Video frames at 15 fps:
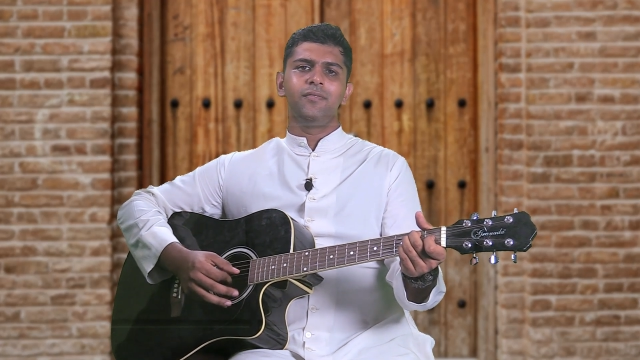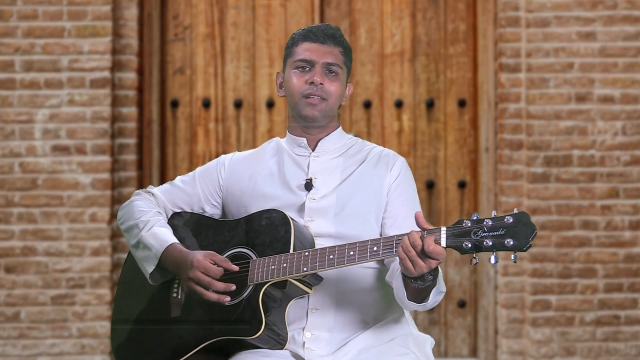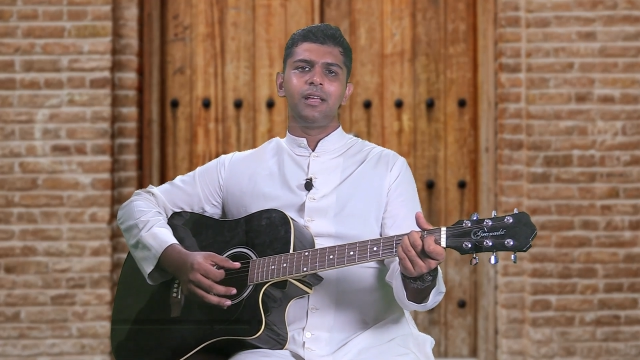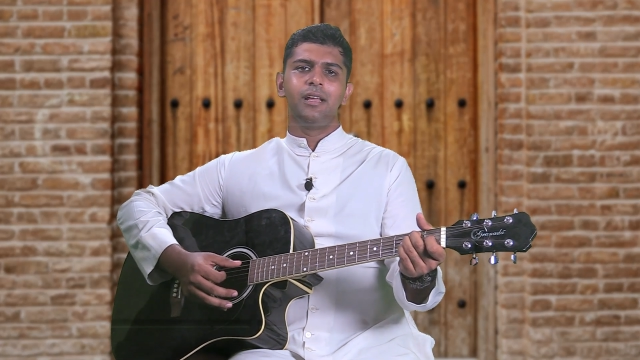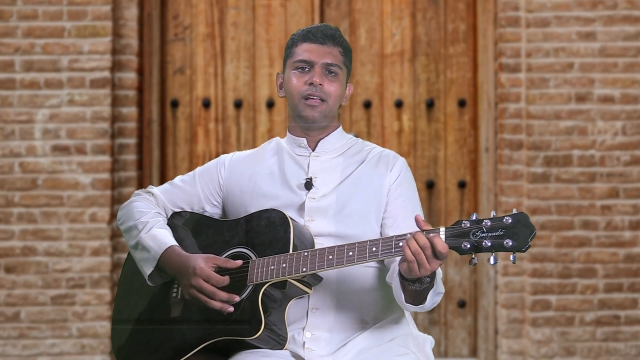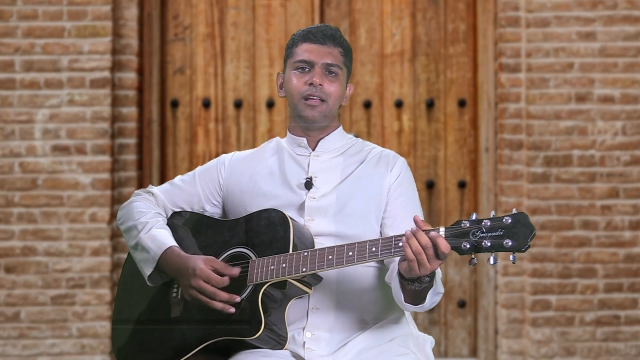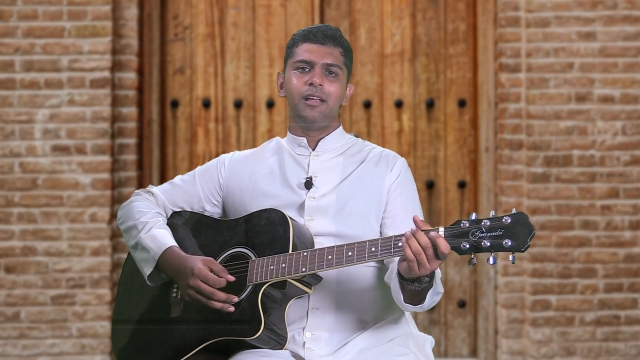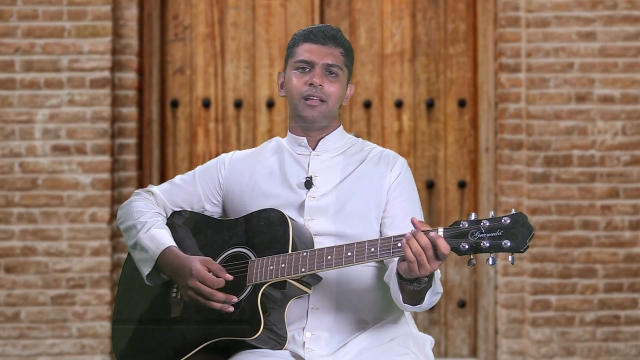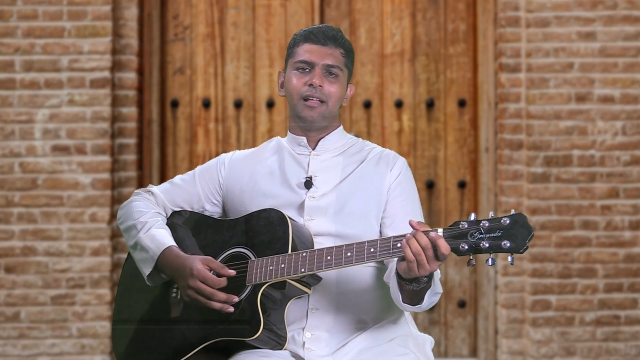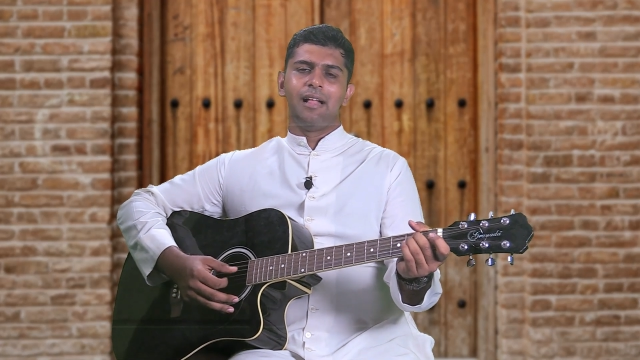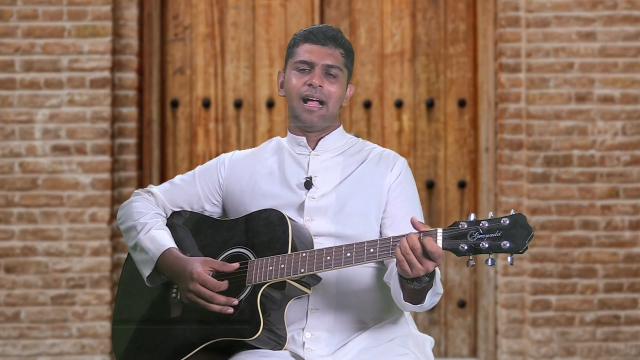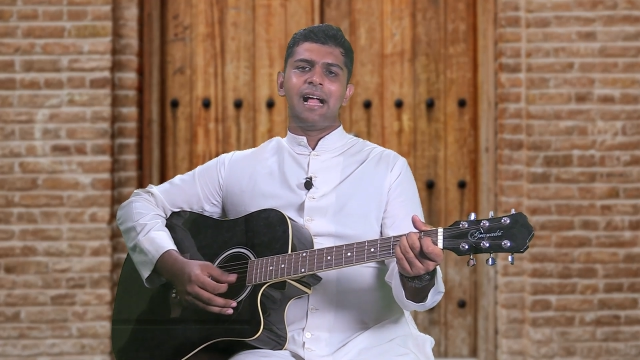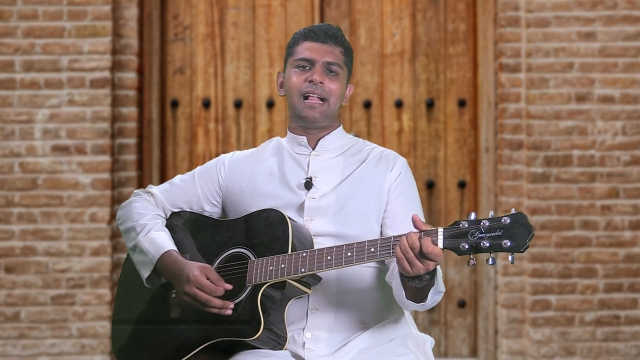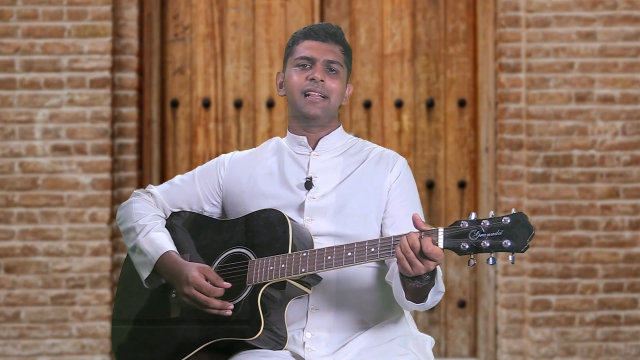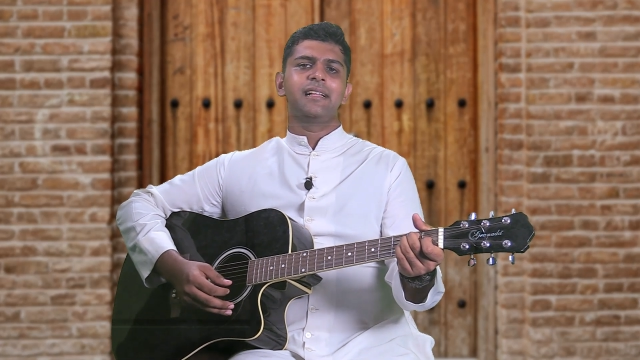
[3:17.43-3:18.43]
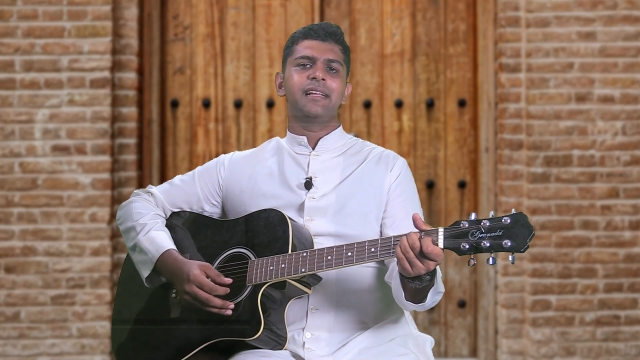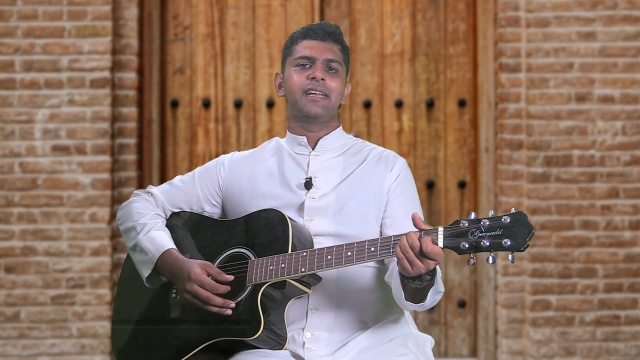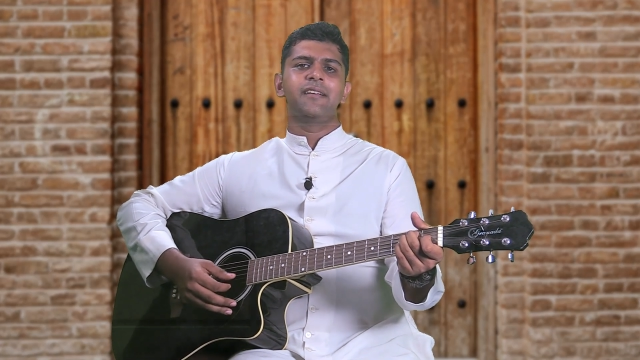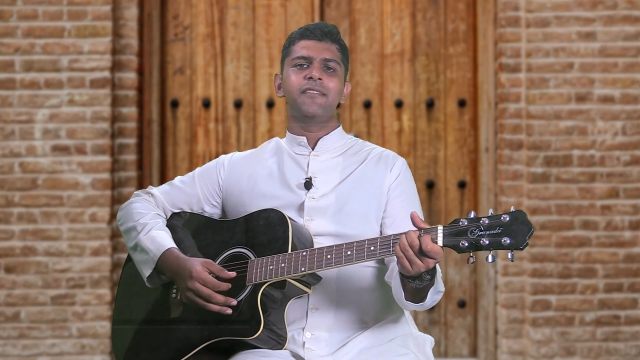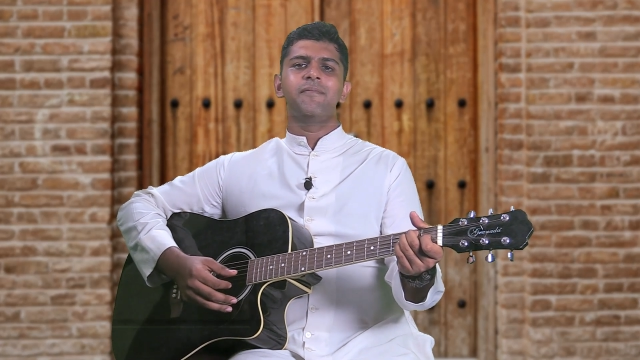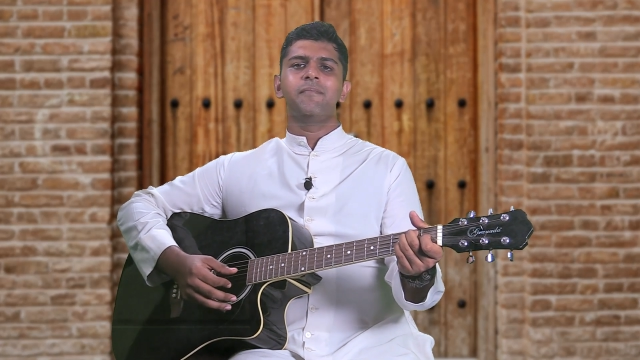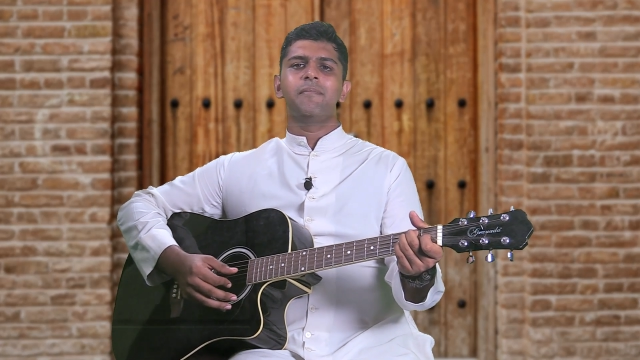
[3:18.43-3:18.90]
I'll
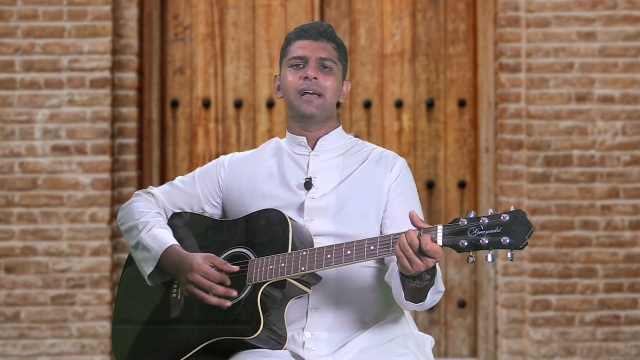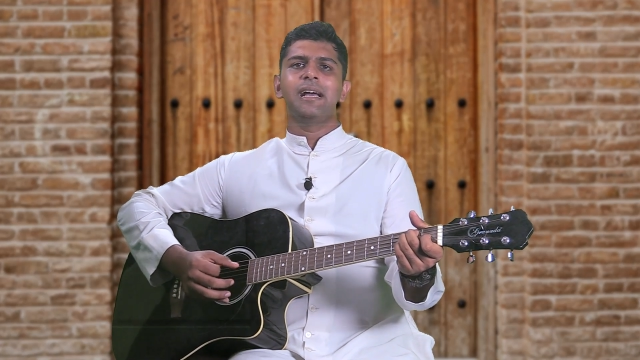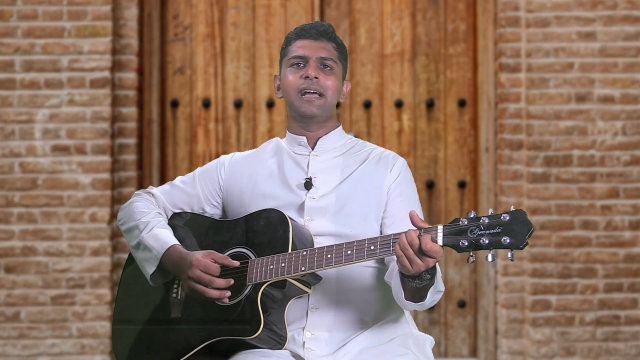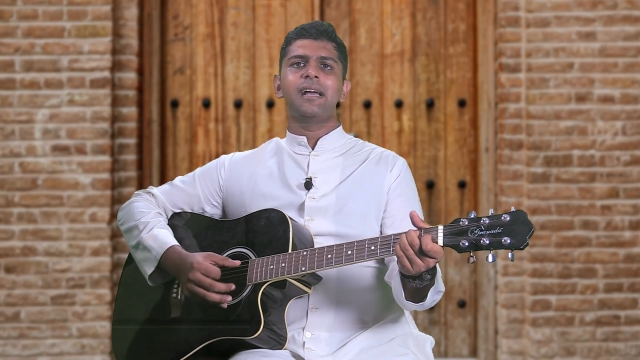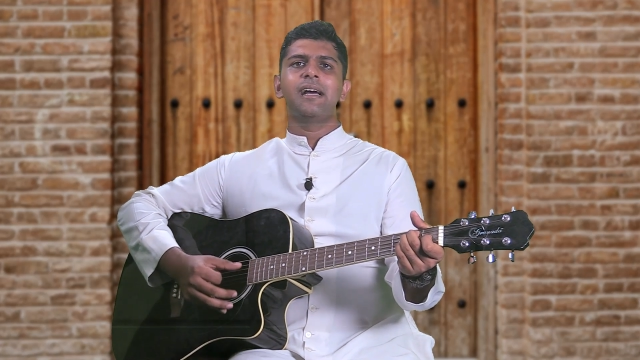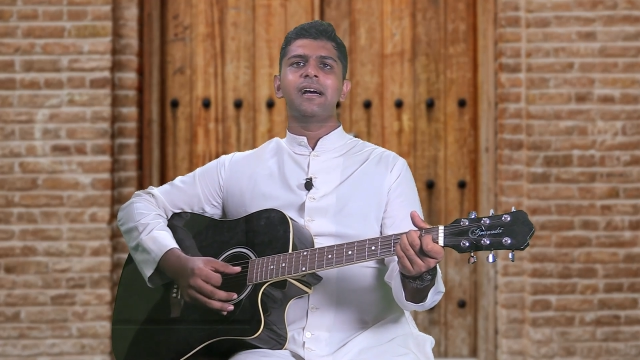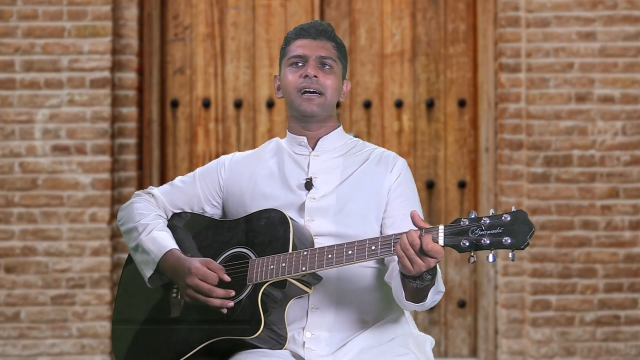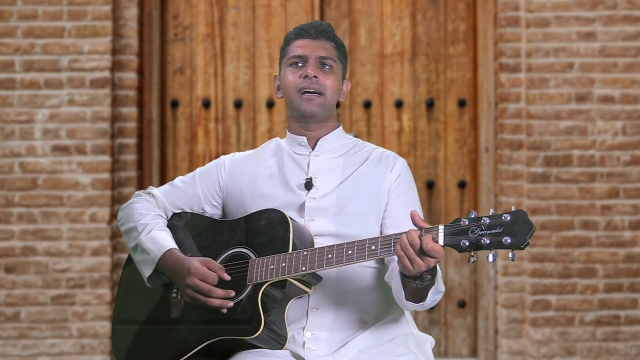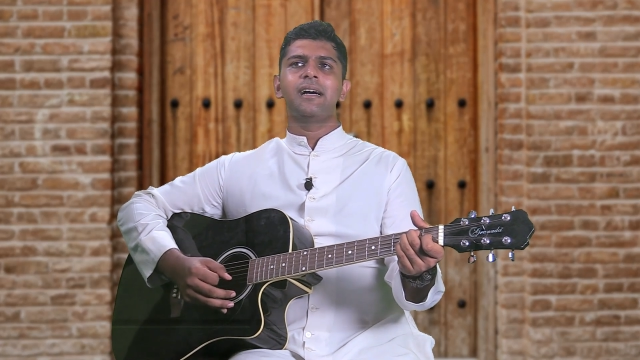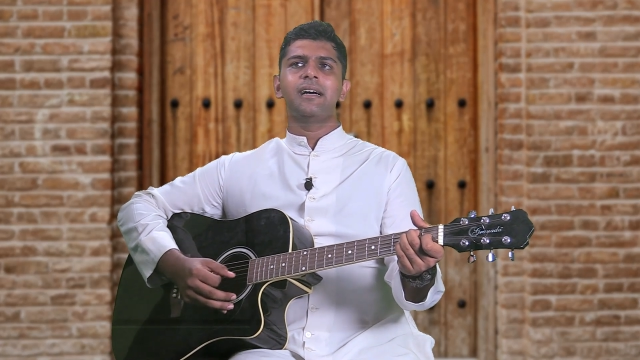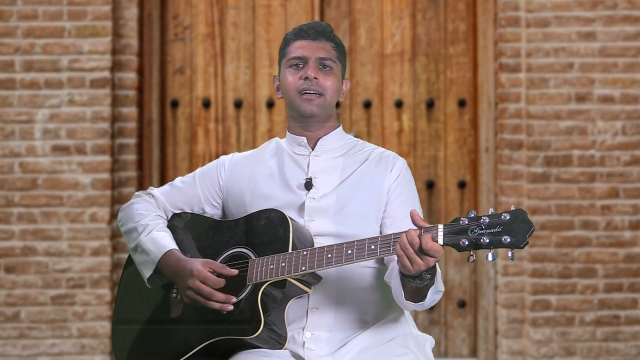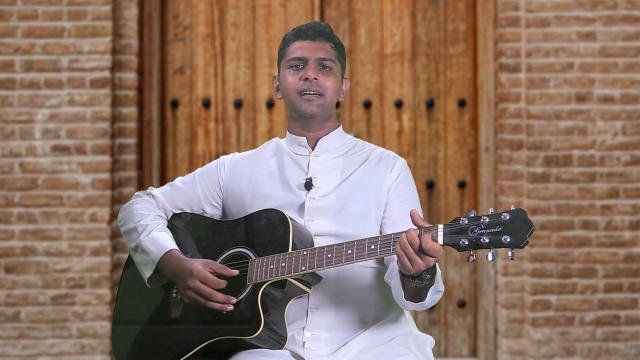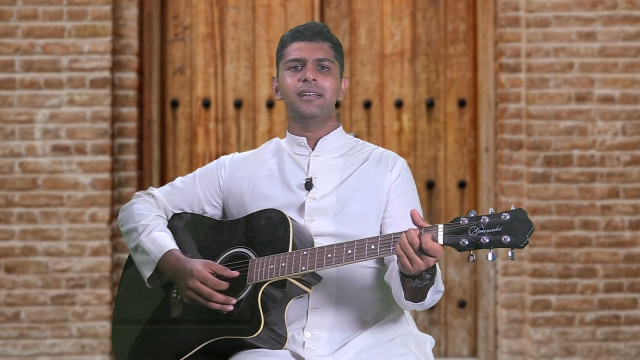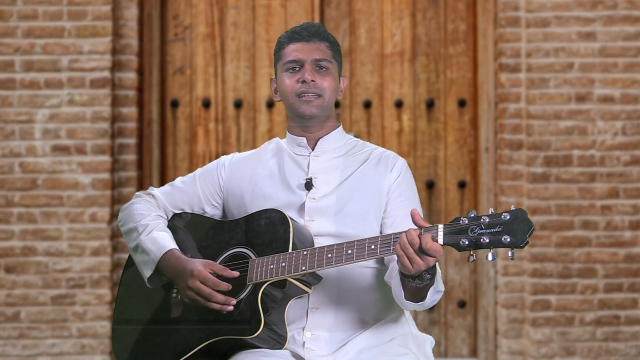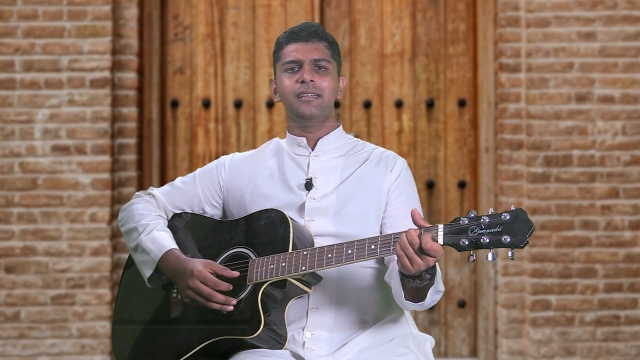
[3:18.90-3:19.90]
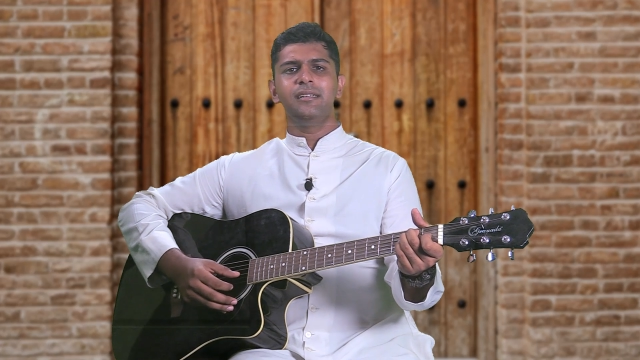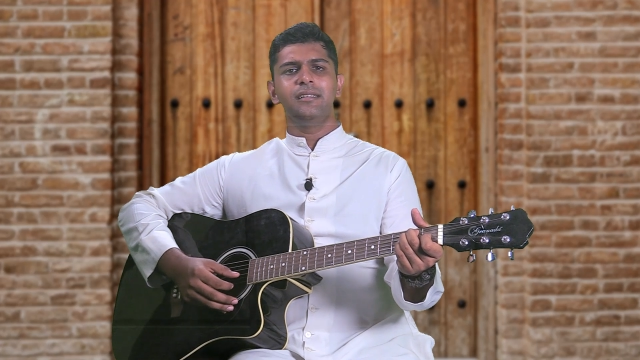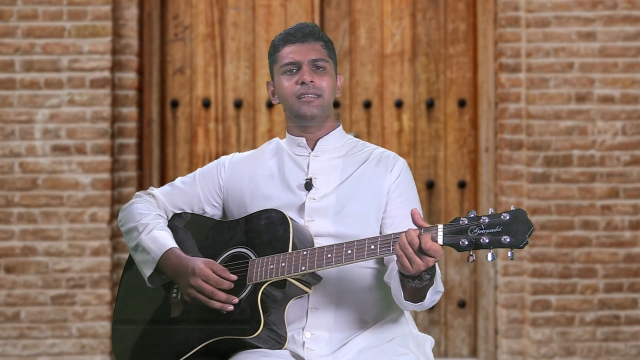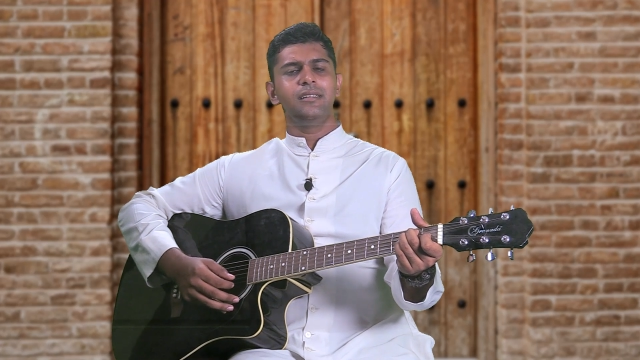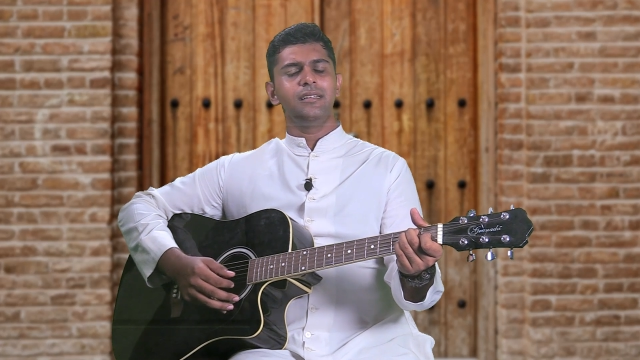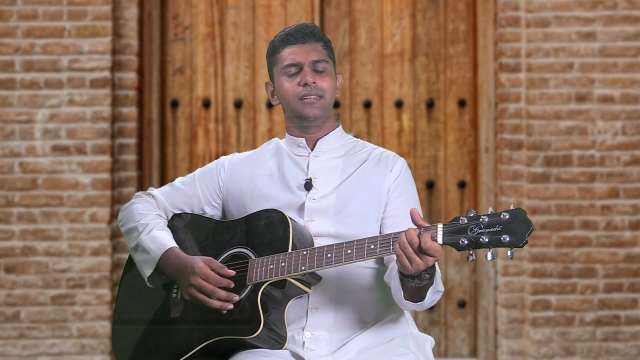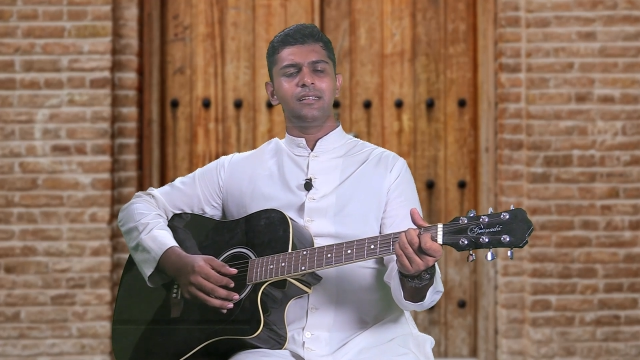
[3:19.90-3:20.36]
give my heart,